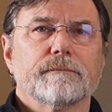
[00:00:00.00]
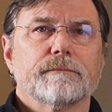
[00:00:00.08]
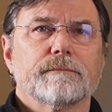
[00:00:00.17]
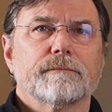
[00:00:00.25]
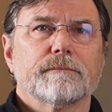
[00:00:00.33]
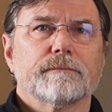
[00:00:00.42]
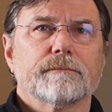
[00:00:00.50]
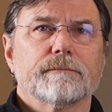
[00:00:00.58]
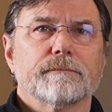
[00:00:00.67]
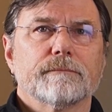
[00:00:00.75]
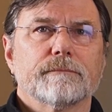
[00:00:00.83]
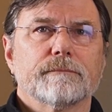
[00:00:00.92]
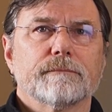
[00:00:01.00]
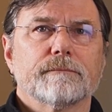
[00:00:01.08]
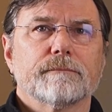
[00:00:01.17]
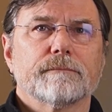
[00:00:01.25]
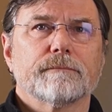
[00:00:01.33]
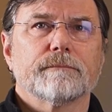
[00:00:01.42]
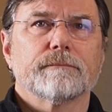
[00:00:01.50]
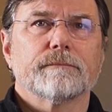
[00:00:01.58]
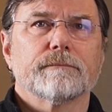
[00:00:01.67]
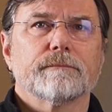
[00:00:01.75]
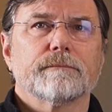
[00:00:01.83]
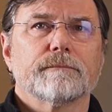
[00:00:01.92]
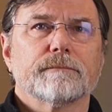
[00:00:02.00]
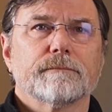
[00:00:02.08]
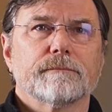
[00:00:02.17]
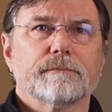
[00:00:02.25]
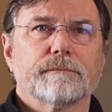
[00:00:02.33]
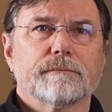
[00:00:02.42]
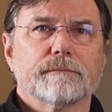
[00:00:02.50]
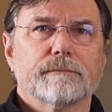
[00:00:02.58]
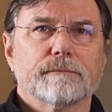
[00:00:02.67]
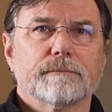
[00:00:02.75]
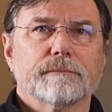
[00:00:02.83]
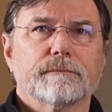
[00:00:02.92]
(silent)